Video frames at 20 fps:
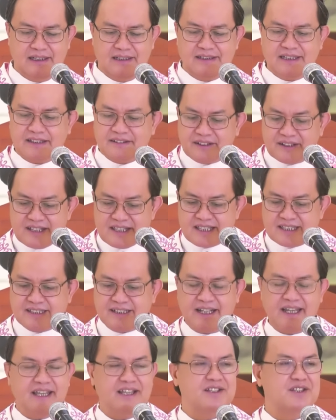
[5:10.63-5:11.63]
that
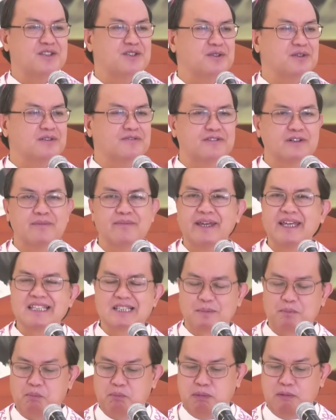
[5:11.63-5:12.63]
restrains you from
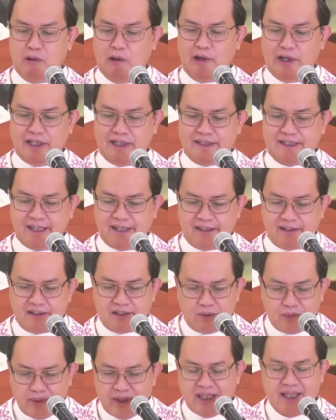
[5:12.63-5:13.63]
exploiting the
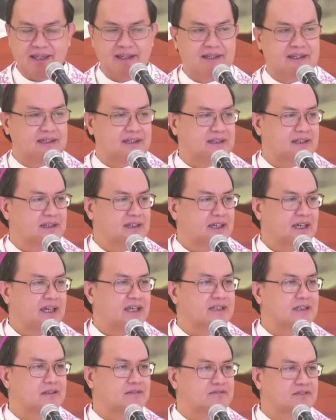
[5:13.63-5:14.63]
weak
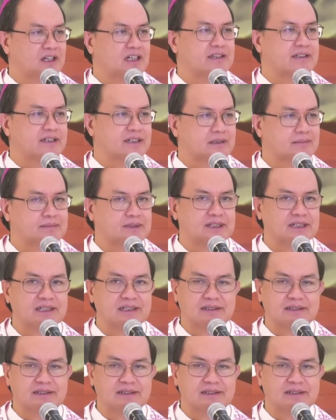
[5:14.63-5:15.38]
and the vulnerable?